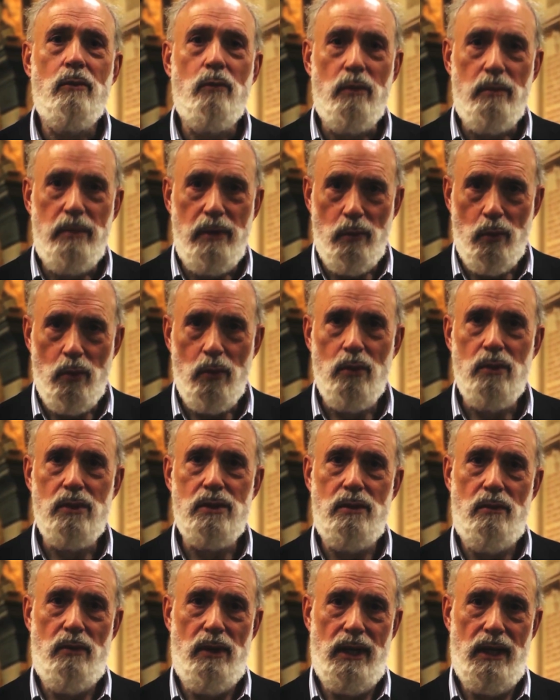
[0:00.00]
would be
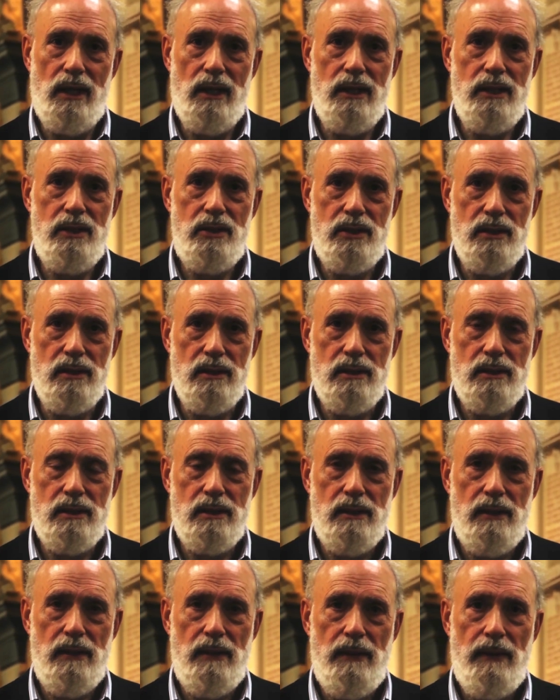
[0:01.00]
rules and
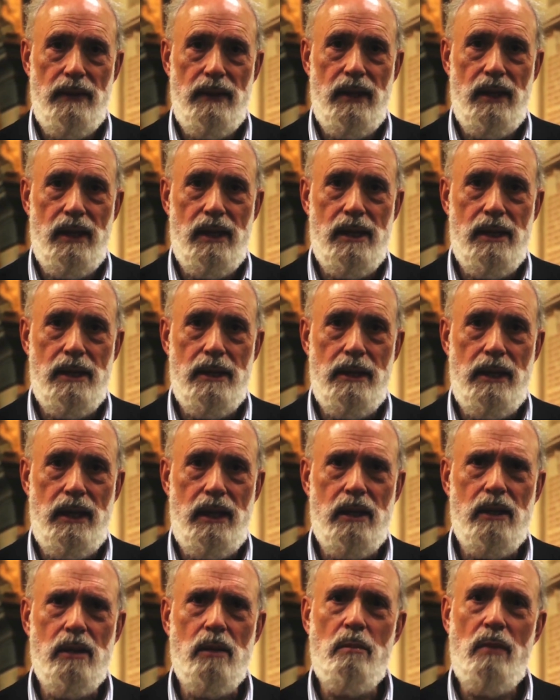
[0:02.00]
regulations.
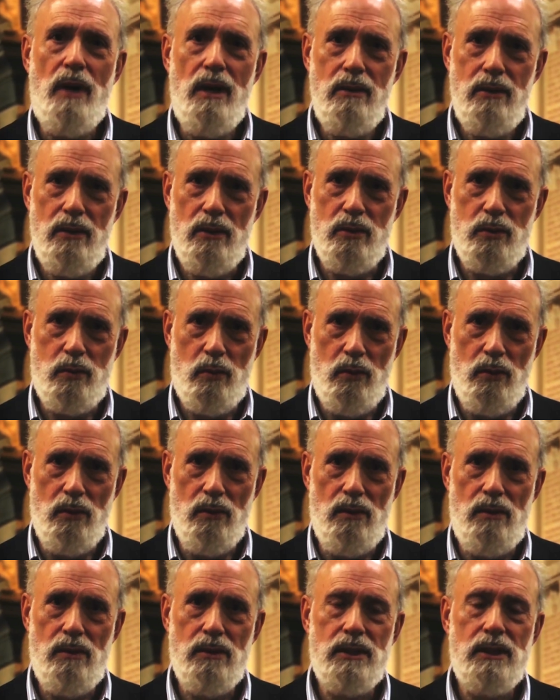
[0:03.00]
And among those
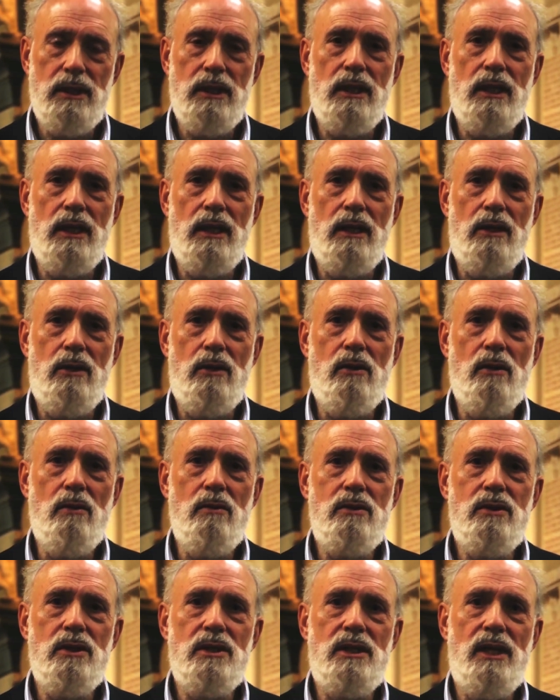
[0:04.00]
rules, you
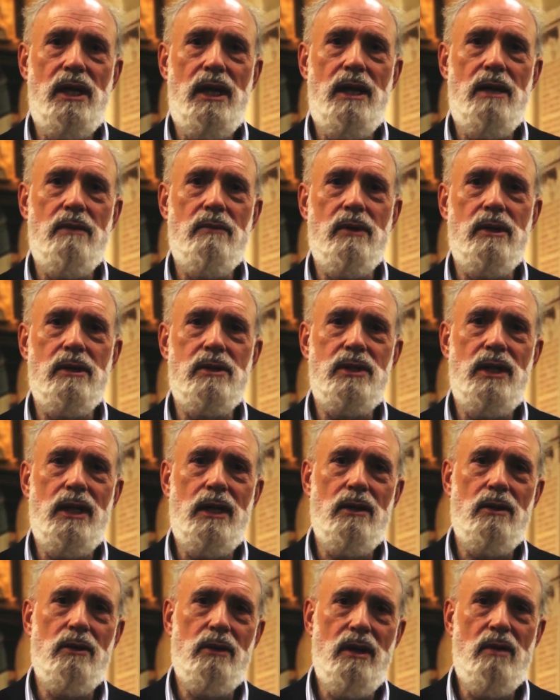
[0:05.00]
don't just have a
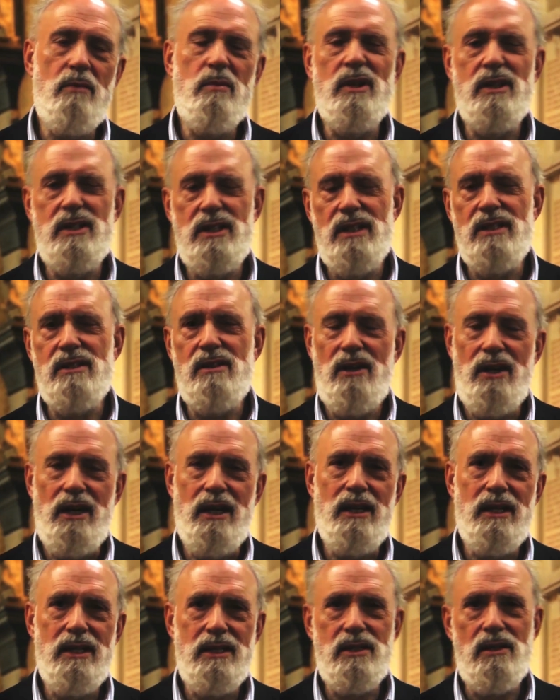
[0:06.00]
secular government that says, all
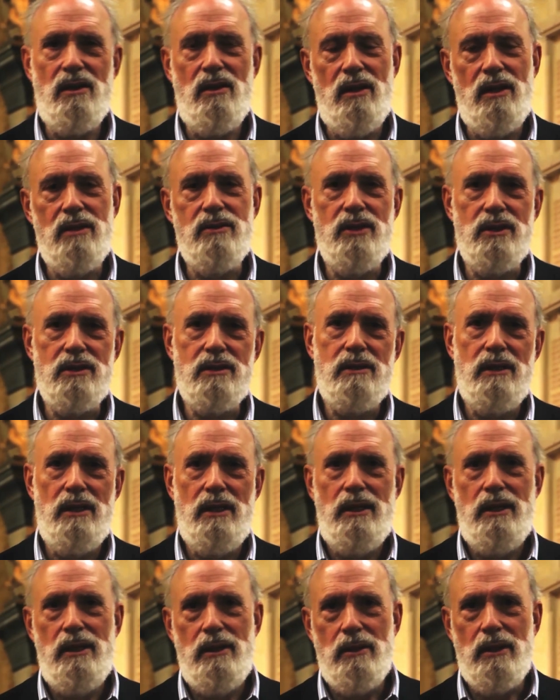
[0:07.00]
right, let's all just
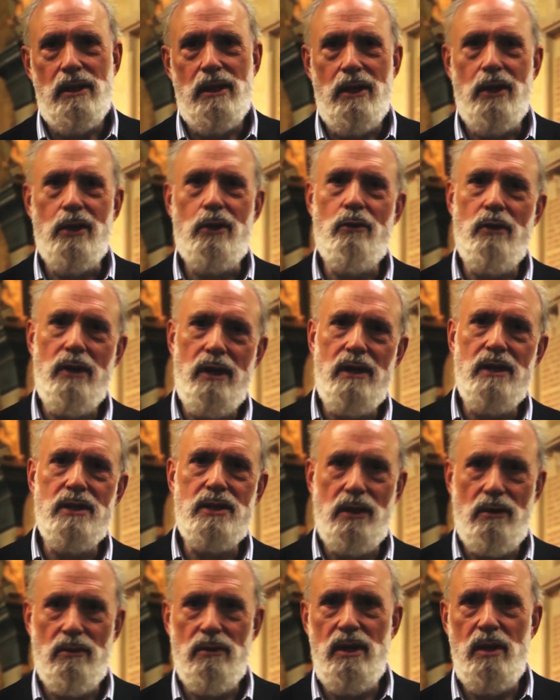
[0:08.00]
agree to
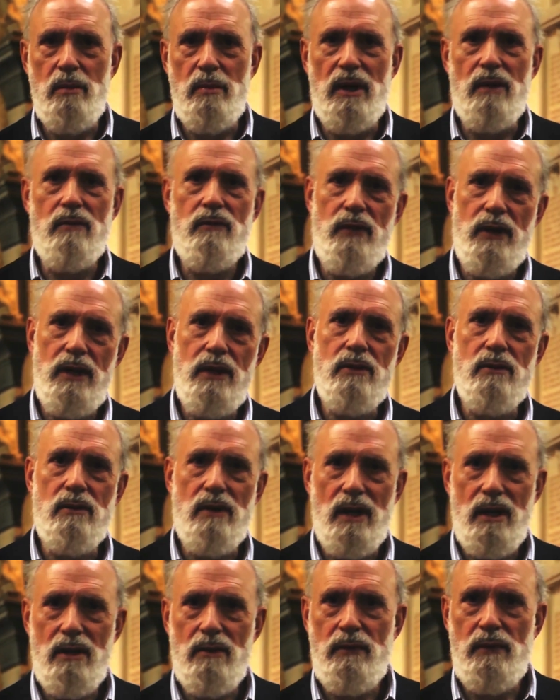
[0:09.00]
disagree about faith or
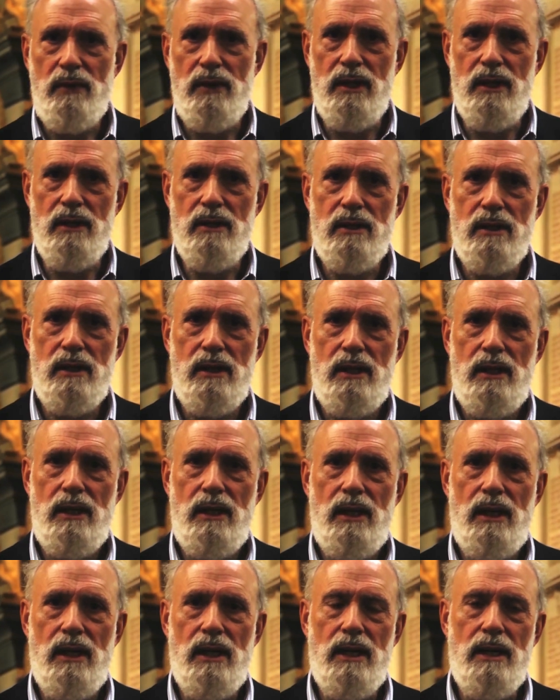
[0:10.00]
not faith.
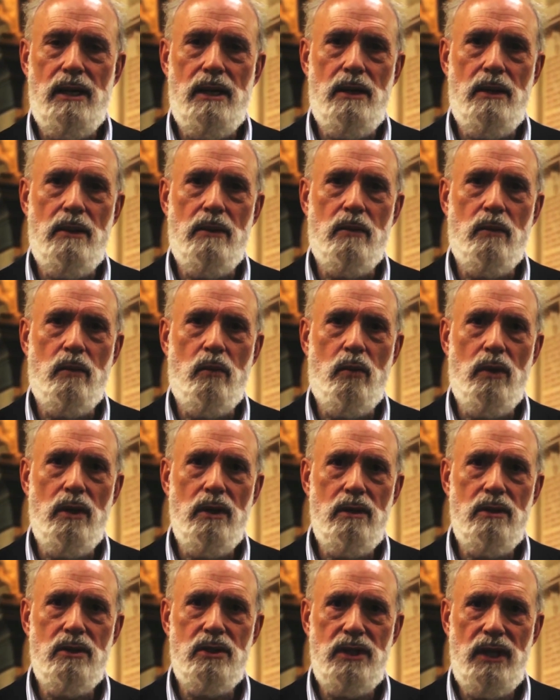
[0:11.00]
Where
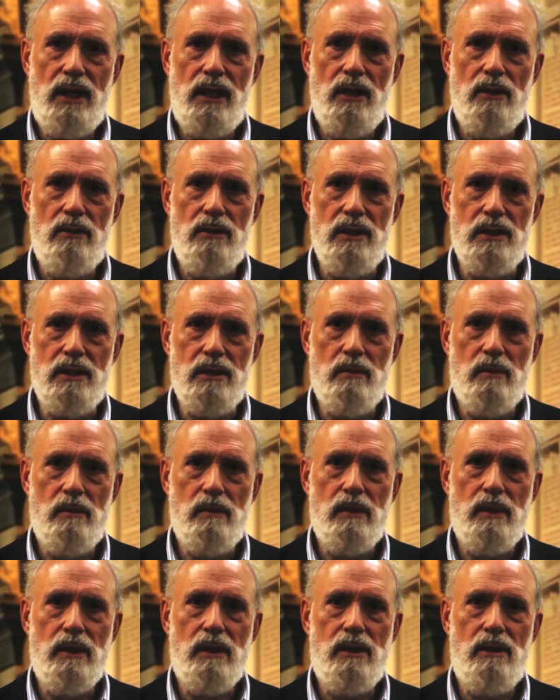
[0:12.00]
there's
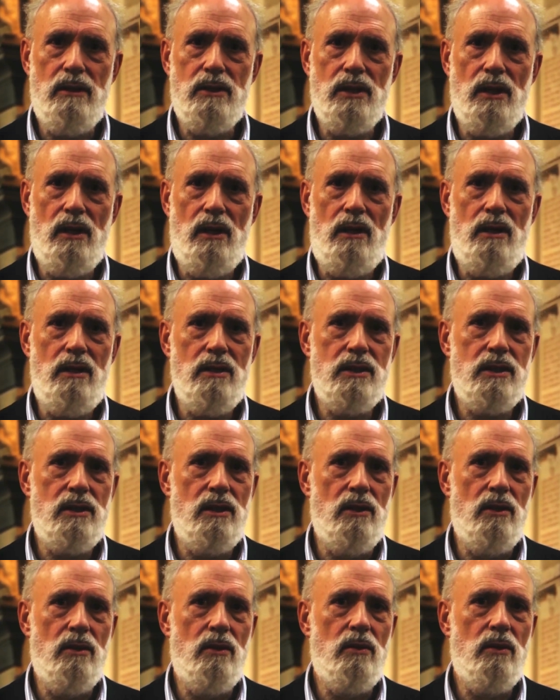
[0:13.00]
secularism, there's
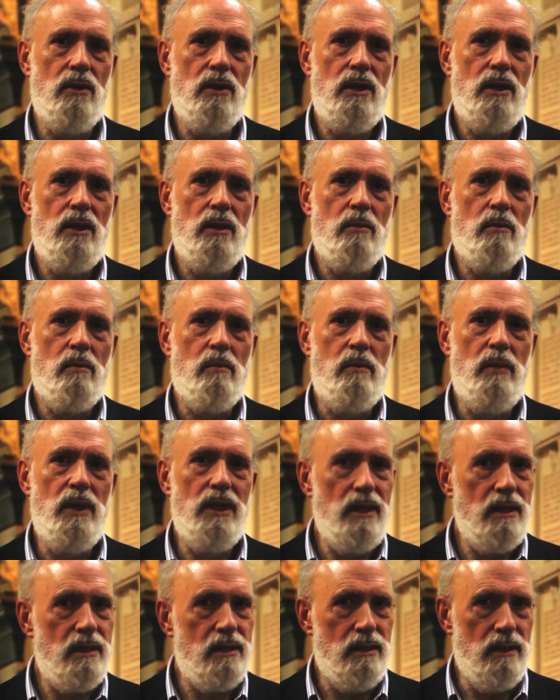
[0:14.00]
also
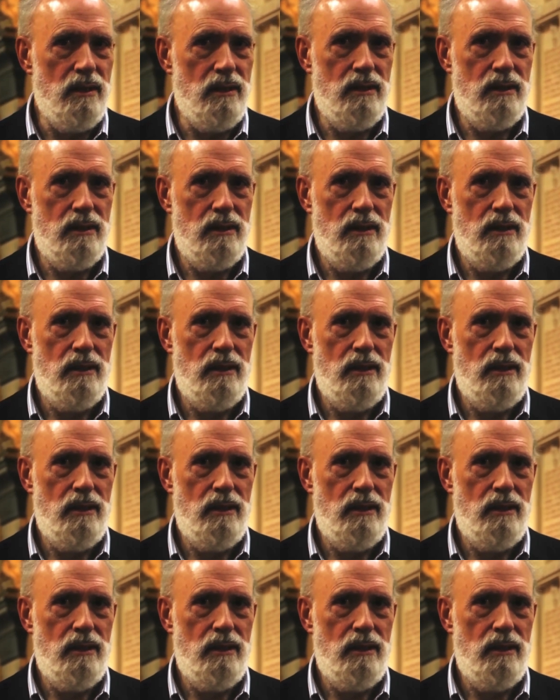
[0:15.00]
militant,